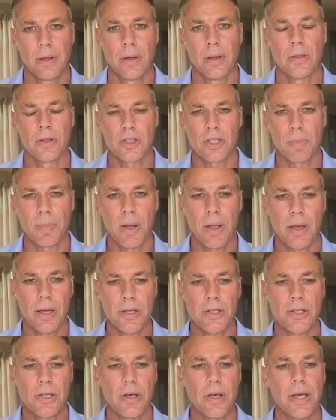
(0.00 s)
On the
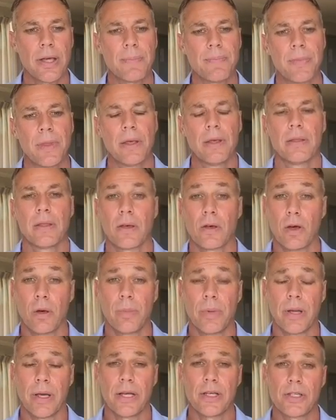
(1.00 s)
supplier side, the
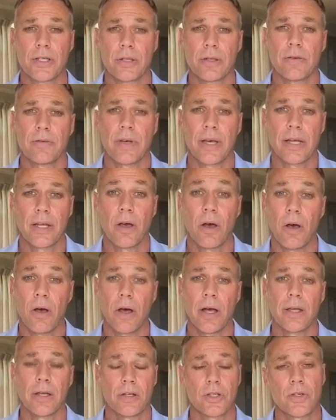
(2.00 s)
combination of a
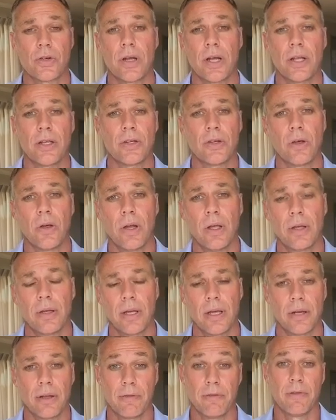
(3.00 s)
high Australian dollar
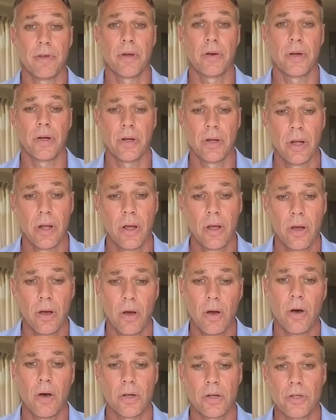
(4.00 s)
and a very
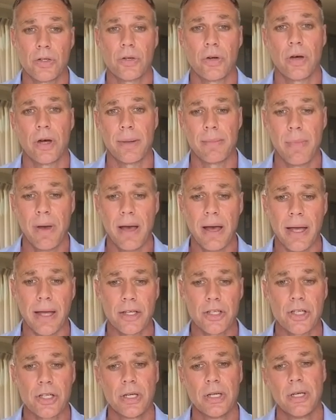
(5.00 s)
hot, dry
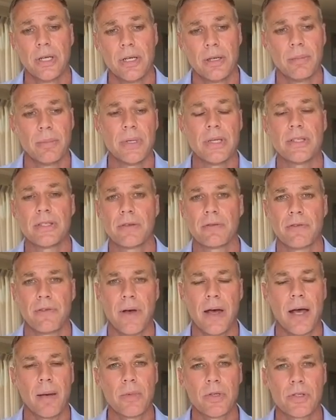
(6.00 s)
March means that
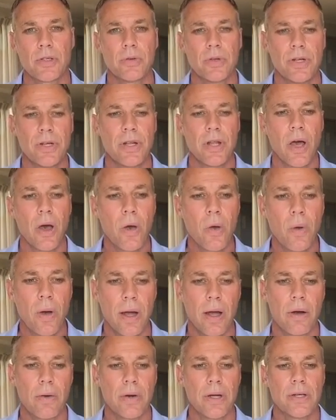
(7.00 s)
farmers are in no
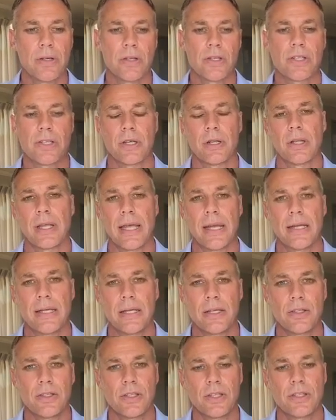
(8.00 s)
hurry to sell
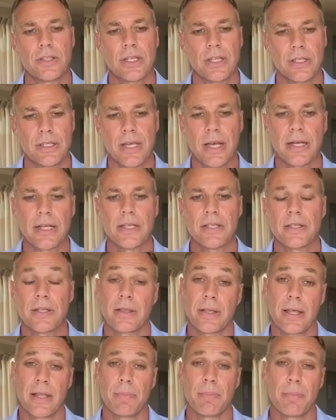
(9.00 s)
any existing tonnage
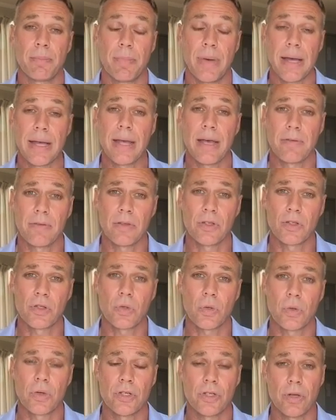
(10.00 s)
that they may have in
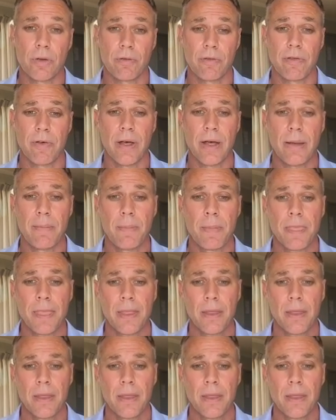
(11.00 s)
storage on farm,